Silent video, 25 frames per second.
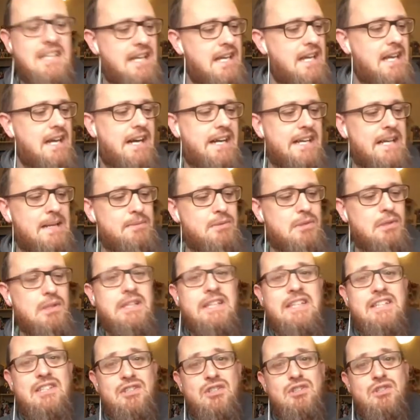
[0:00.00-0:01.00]
I
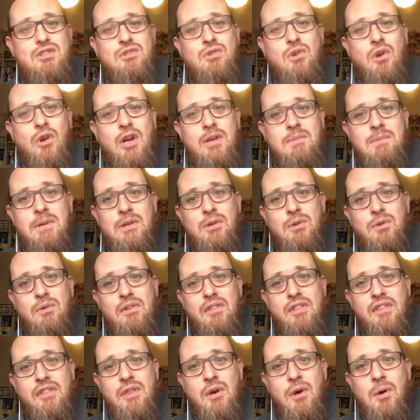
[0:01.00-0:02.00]
absolutely destroyed my own
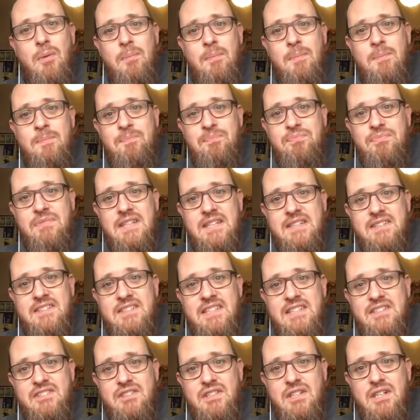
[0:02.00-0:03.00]
thumb. Does
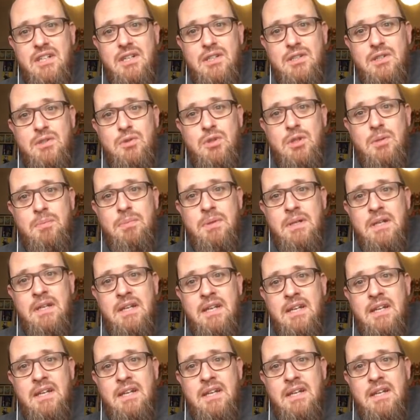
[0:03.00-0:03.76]
that scar show up?